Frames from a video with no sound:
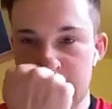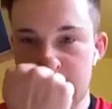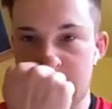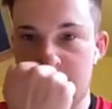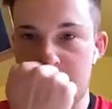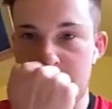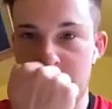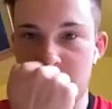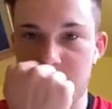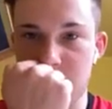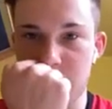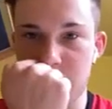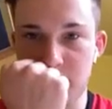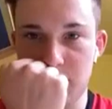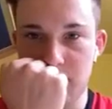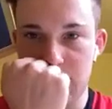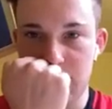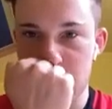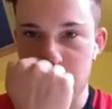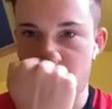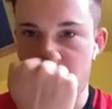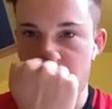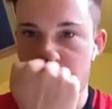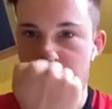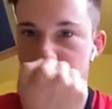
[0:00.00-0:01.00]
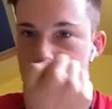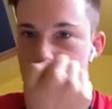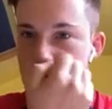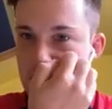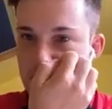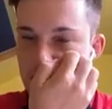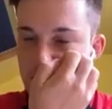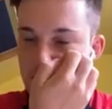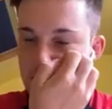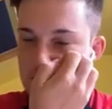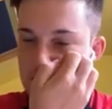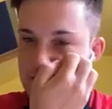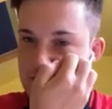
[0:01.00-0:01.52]
they have been playing well
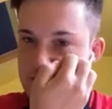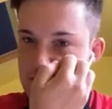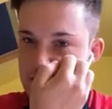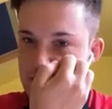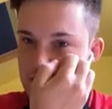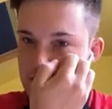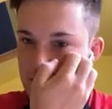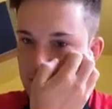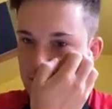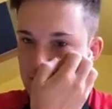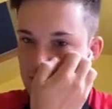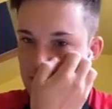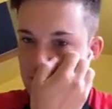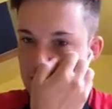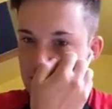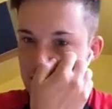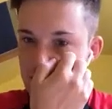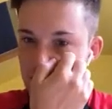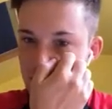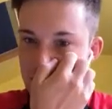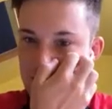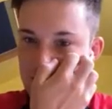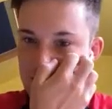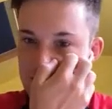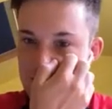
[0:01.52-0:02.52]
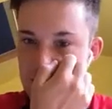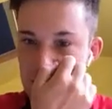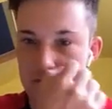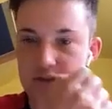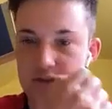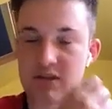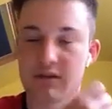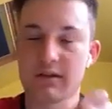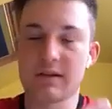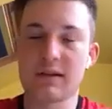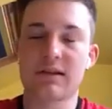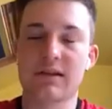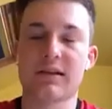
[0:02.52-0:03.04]
against big teams. And I mean, to go
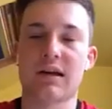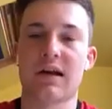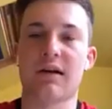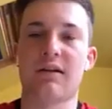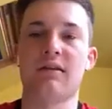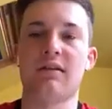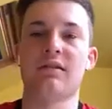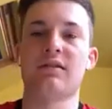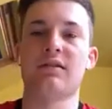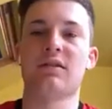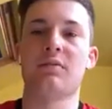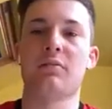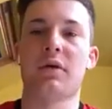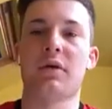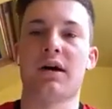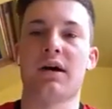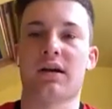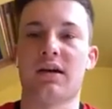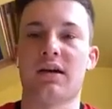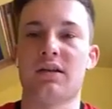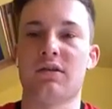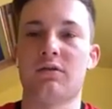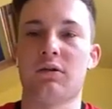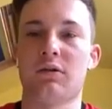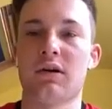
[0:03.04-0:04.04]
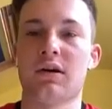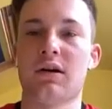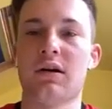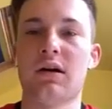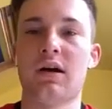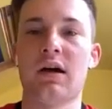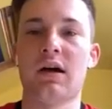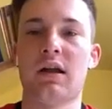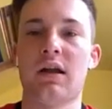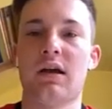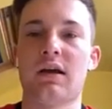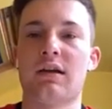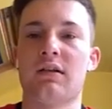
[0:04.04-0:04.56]
2-0 down and to come back into it,
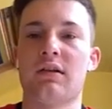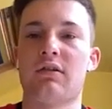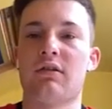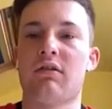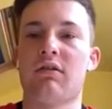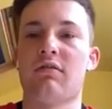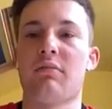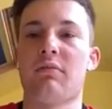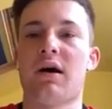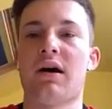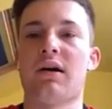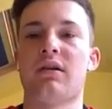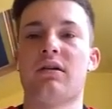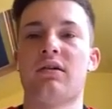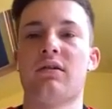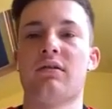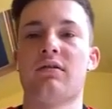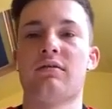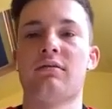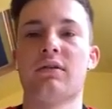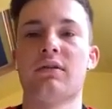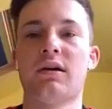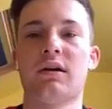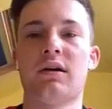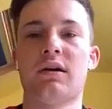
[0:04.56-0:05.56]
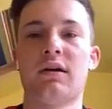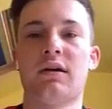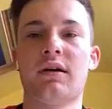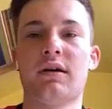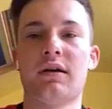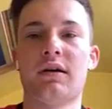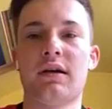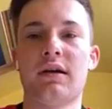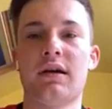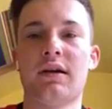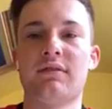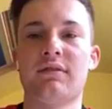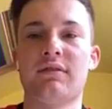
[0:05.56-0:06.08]
like, it doesn't matter
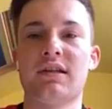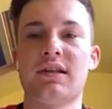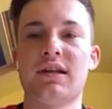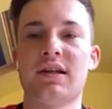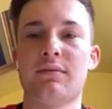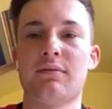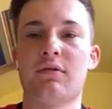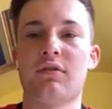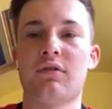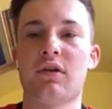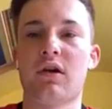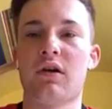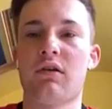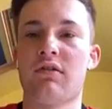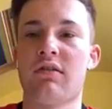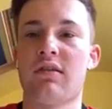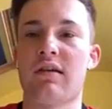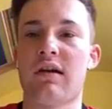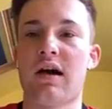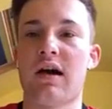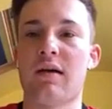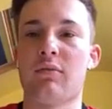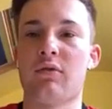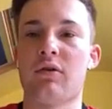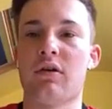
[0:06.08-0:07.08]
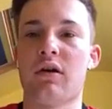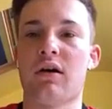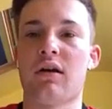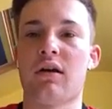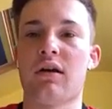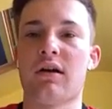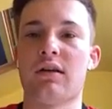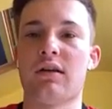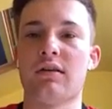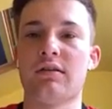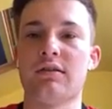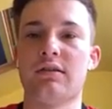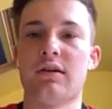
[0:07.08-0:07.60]
if the team throws a game or not.
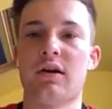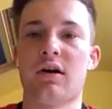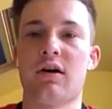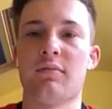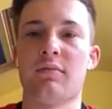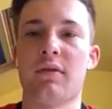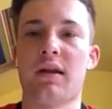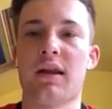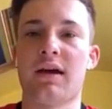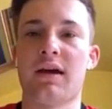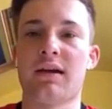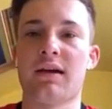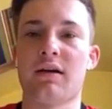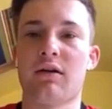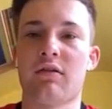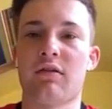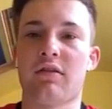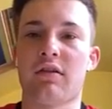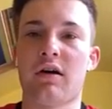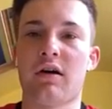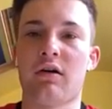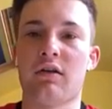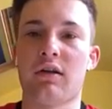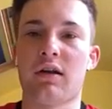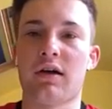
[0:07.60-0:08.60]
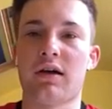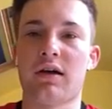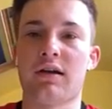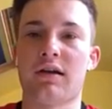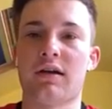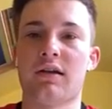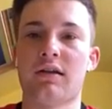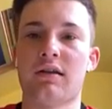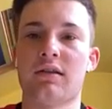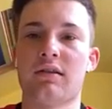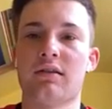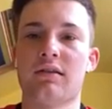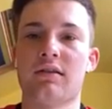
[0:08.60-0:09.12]
Like, Yarmolenko's goal,
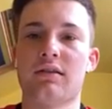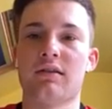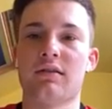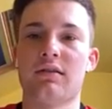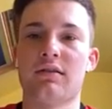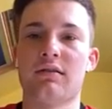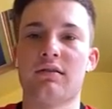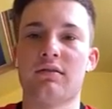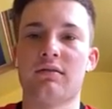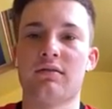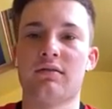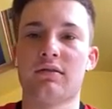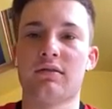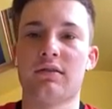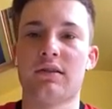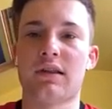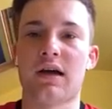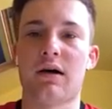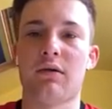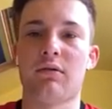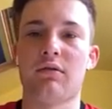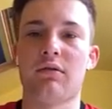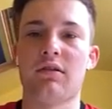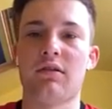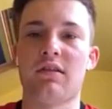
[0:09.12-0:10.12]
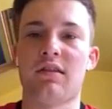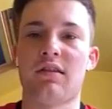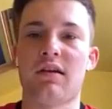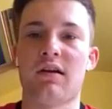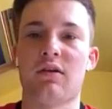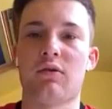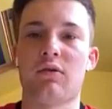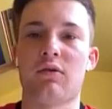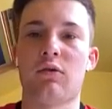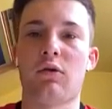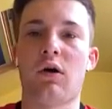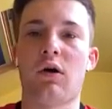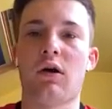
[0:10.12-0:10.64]
like, that was
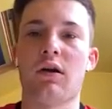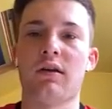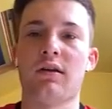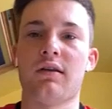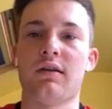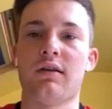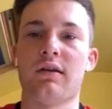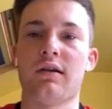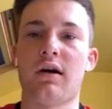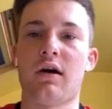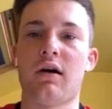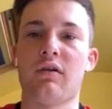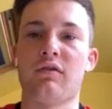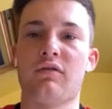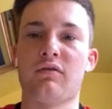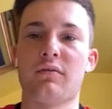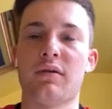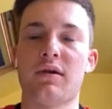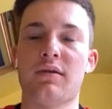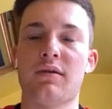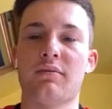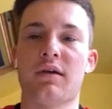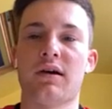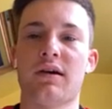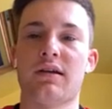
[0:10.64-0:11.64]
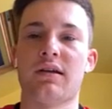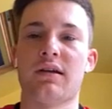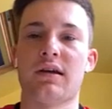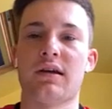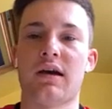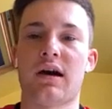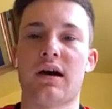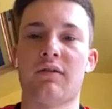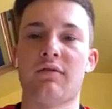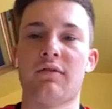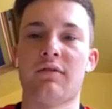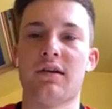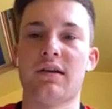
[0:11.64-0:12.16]
a quality goal from him. Like, you
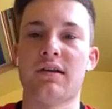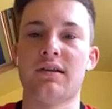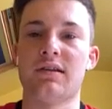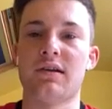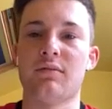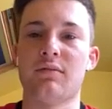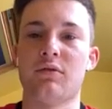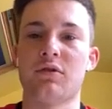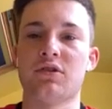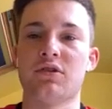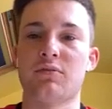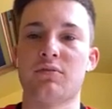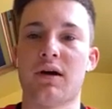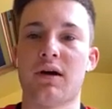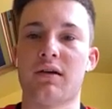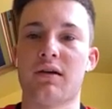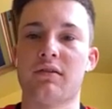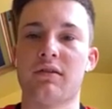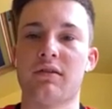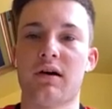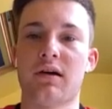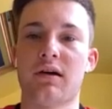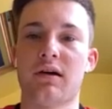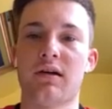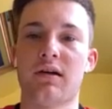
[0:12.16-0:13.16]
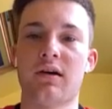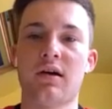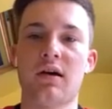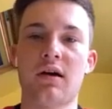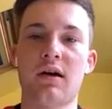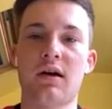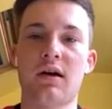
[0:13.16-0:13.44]
can't really do much about that.